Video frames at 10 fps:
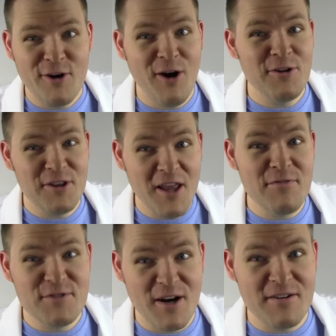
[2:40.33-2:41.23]
They're called
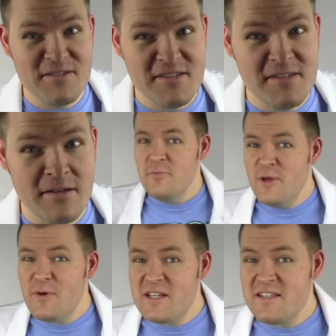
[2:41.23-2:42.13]
love darts. The
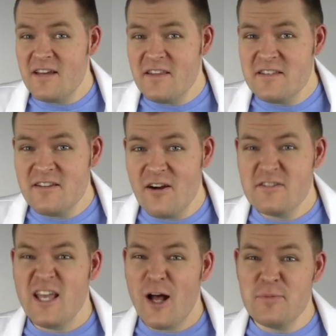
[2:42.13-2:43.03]
mucus on these
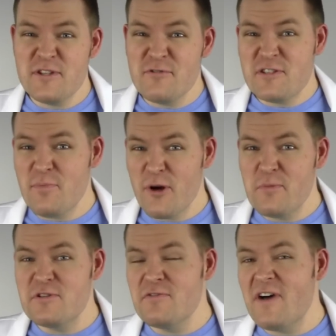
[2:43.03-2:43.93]
darts helps their
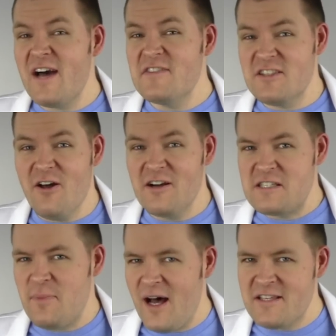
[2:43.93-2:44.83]
sperm survive as long
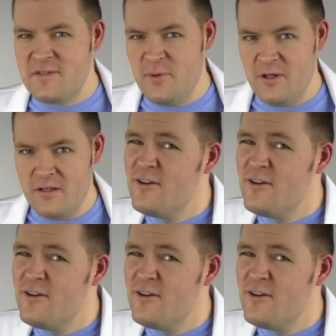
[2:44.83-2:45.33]
as possible.